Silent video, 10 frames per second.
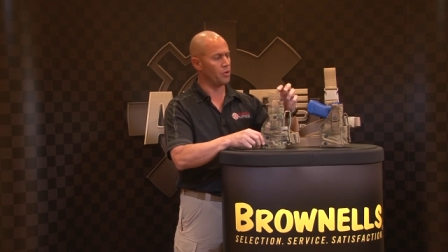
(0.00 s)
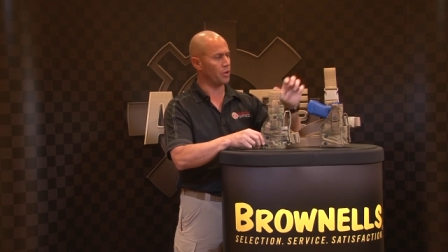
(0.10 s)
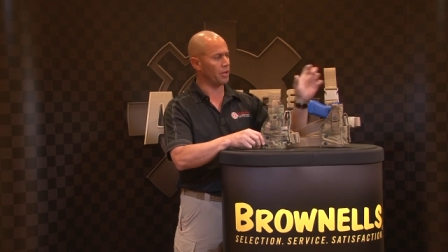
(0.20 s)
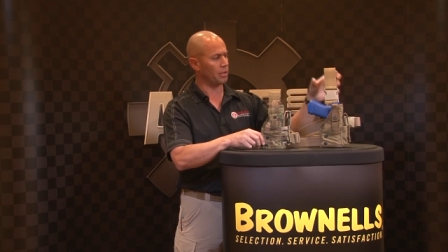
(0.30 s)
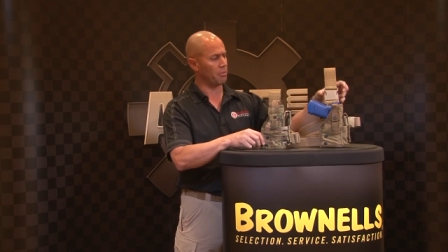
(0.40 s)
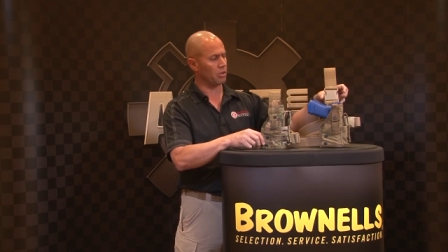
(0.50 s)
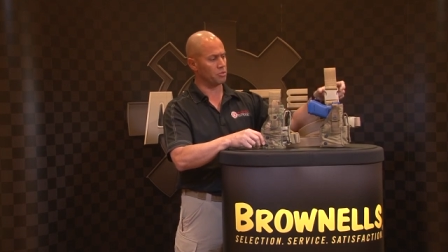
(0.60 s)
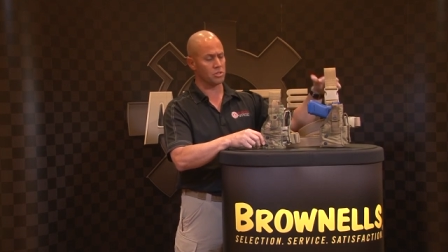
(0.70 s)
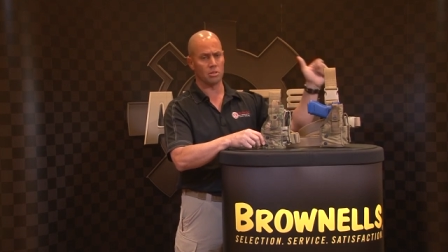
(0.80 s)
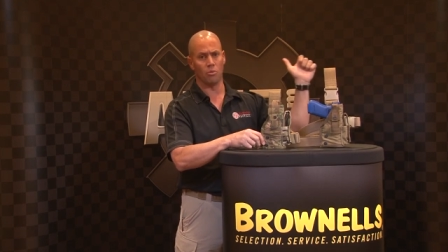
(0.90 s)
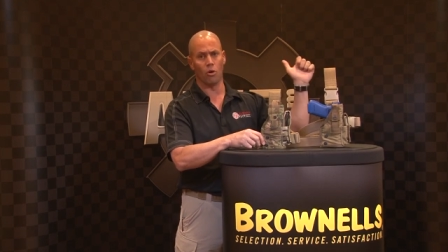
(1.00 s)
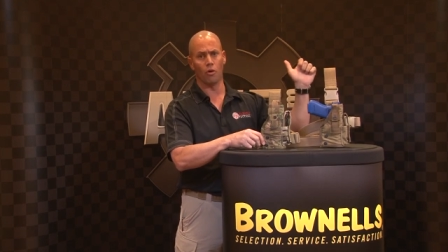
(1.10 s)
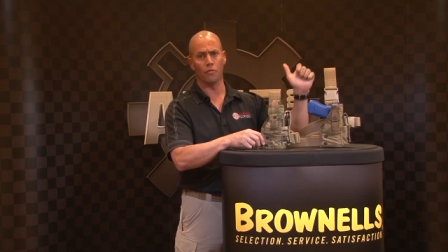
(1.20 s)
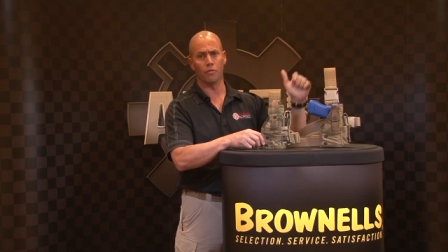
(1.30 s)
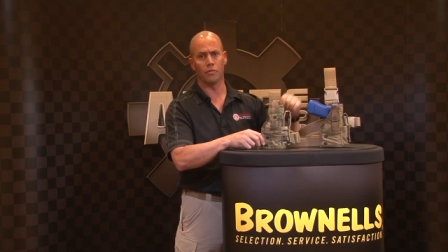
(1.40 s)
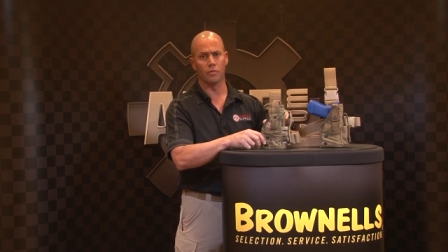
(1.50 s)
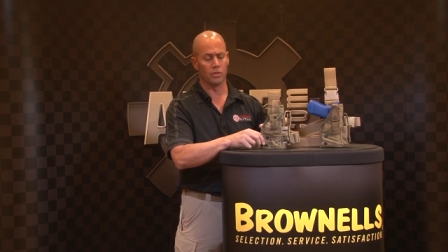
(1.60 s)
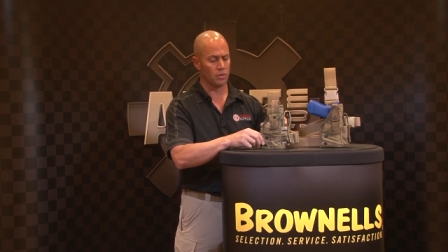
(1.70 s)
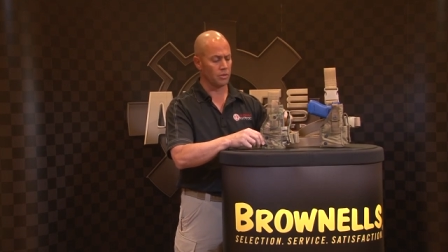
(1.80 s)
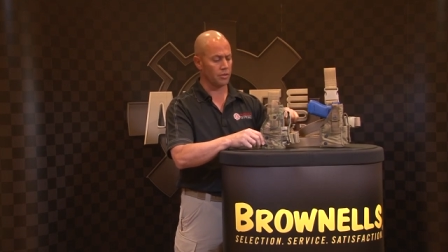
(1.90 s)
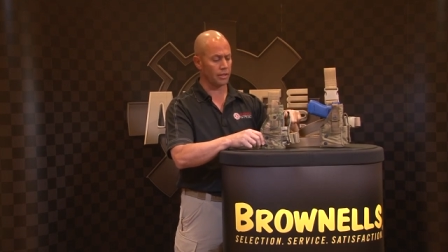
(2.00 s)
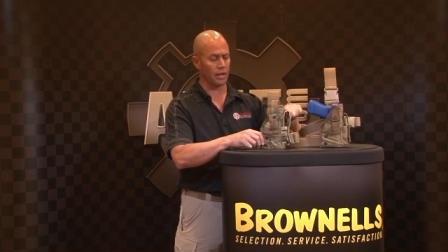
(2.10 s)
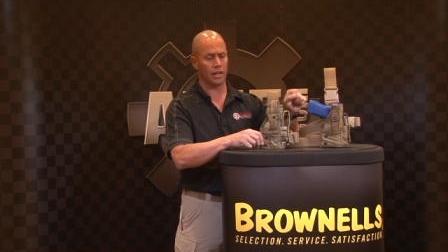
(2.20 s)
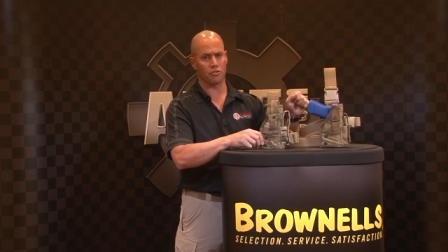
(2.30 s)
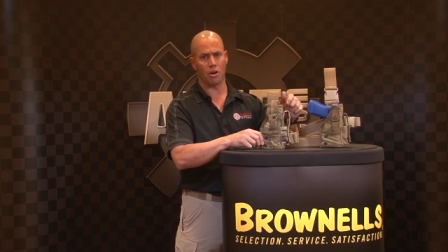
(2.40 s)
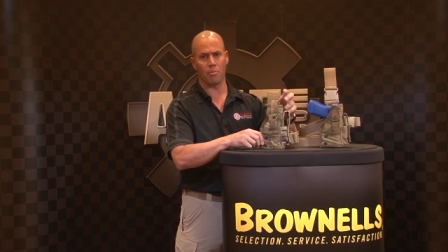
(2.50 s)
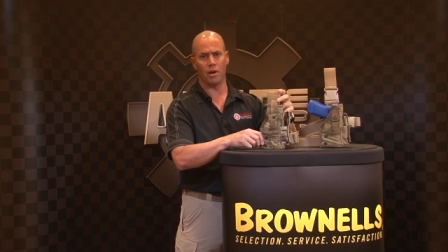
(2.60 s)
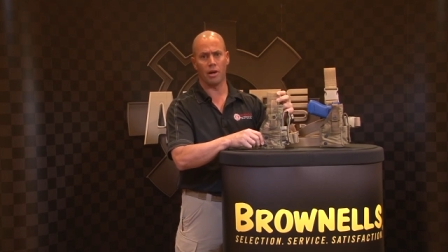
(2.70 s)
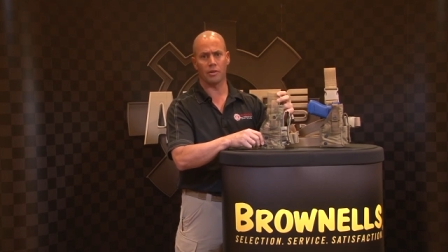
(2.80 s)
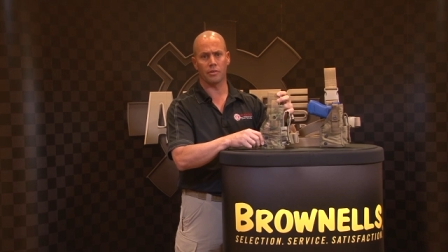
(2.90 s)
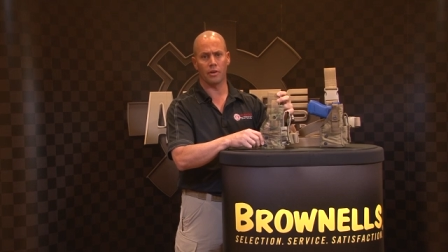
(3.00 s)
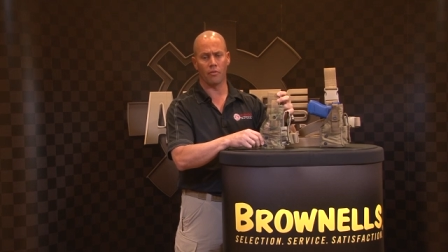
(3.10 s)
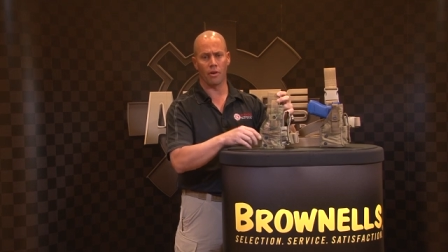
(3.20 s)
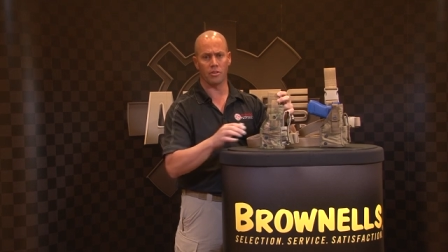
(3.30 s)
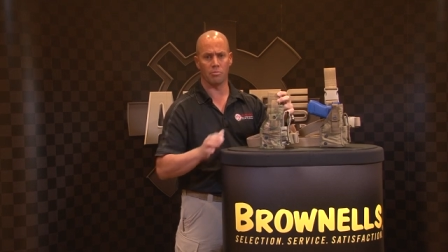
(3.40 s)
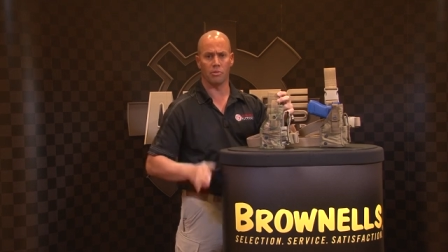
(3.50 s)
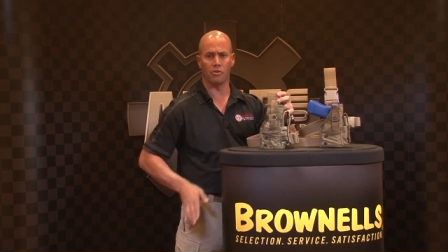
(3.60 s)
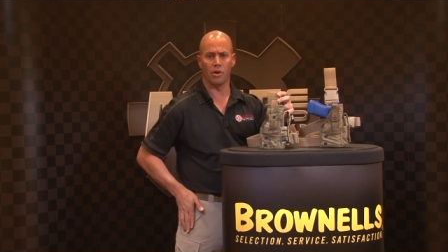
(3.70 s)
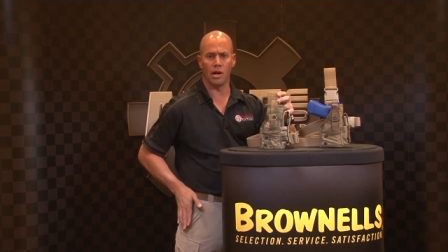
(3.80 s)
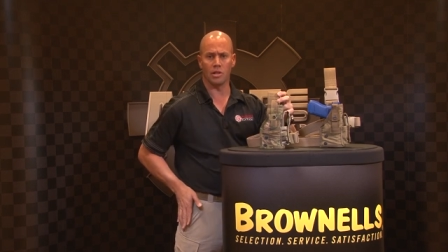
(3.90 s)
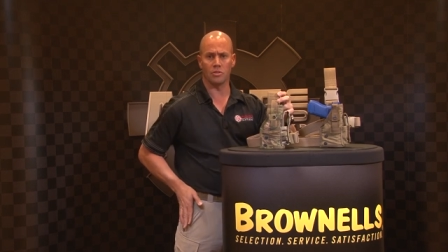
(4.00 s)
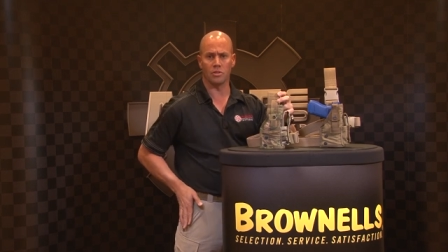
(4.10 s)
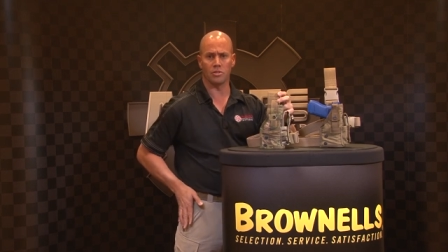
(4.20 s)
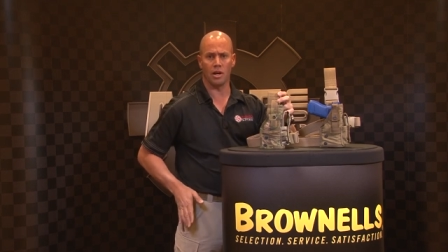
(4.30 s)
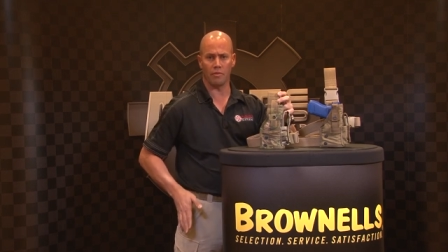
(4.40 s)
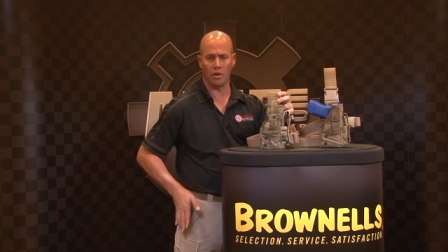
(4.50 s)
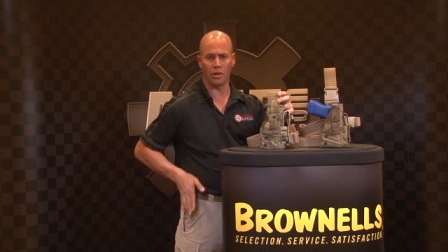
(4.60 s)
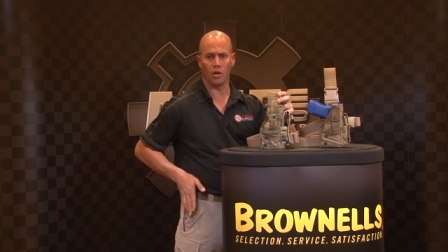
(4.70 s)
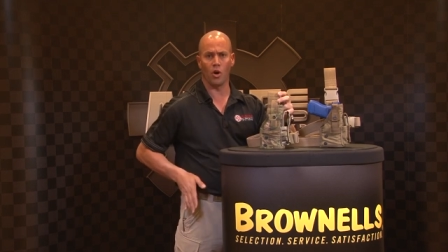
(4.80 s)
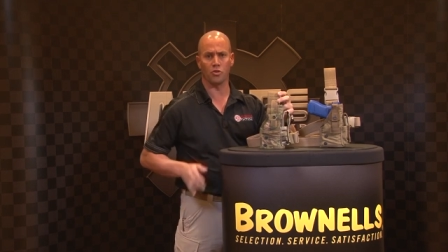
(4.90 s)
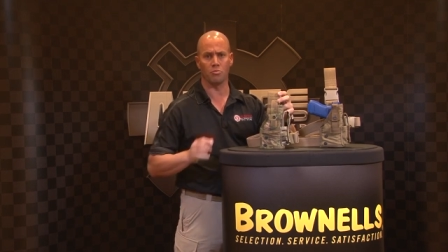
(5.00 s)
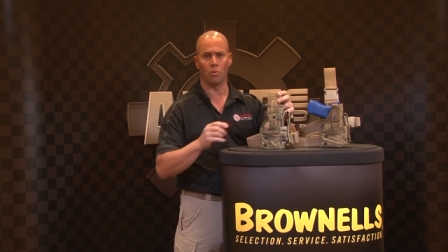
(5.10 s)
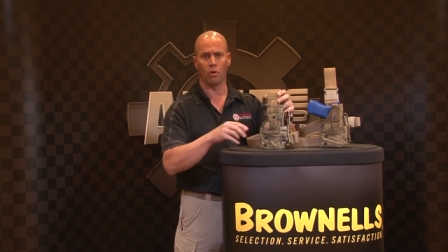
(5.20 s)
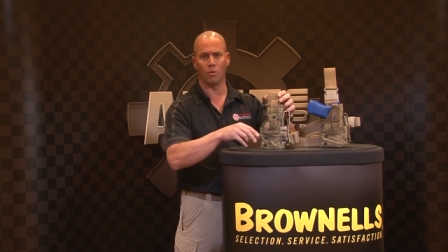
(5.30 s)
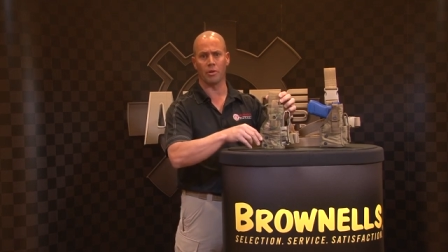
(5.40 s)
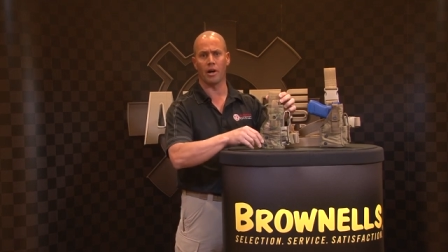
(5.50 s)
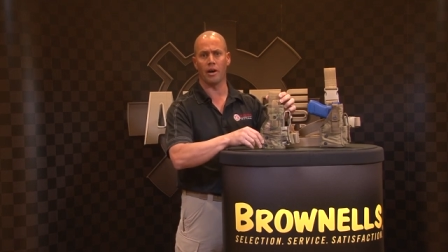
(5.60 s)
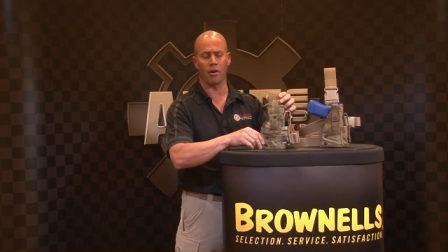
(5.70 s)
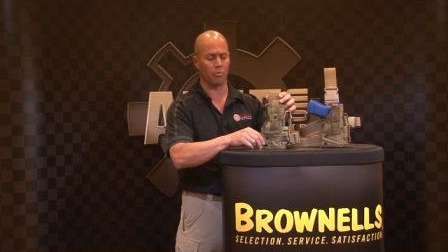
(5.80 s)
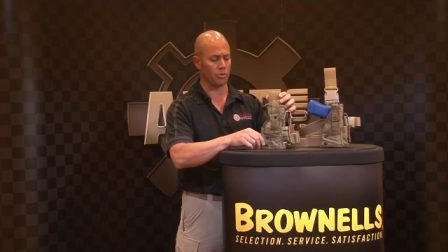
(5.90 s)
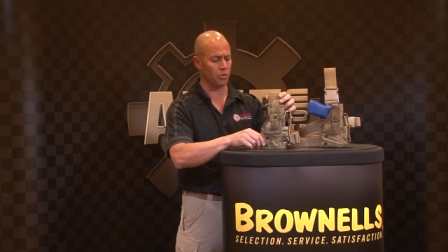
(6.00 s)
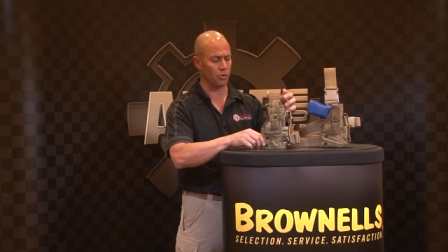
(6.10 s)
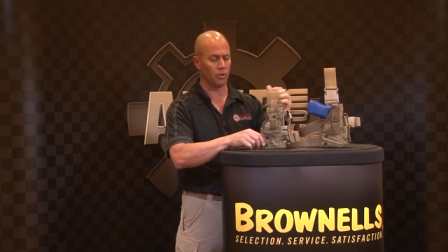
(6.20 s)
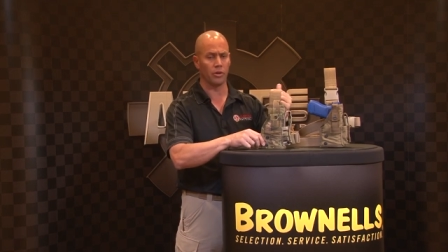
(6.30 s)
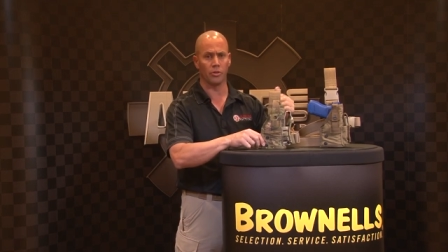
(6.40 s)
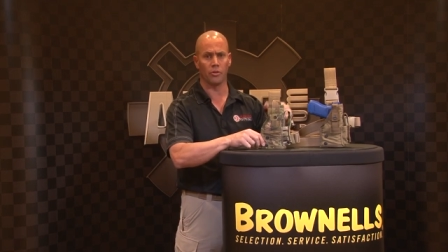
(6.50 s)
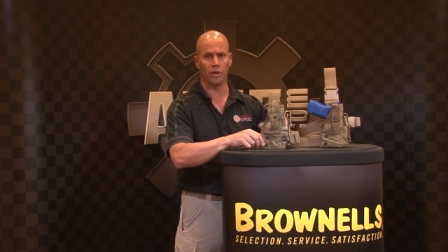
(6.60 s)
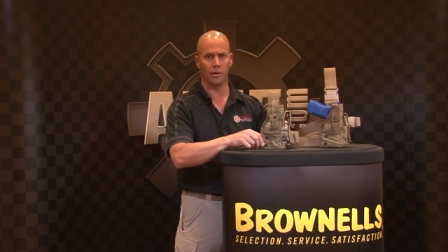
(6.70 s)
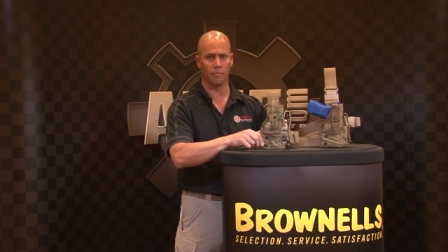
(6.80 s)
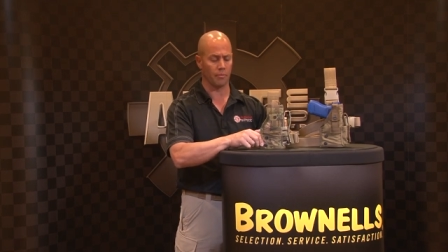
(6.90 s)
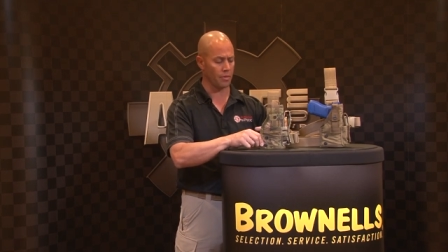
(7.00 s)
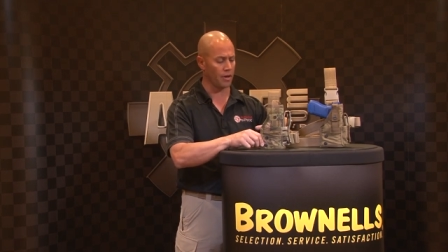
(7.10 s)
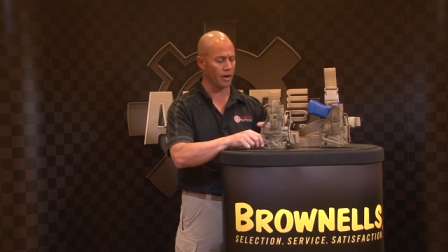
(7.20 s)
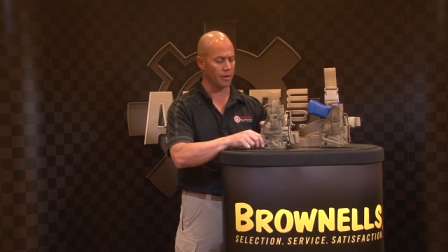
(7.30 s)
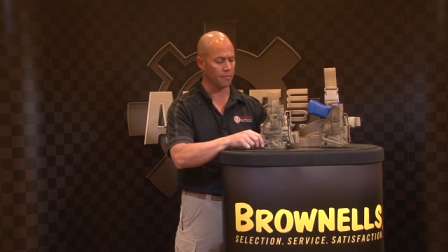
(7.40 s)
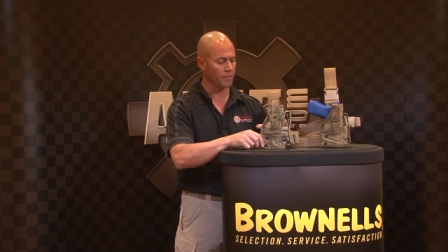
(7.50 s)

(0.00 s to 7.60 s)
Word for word: You can take the buckle system off, take the leg strap out, and ride as a mid-rise on the side if you like your holster to be one a bit higher up on your, on your um, thigh.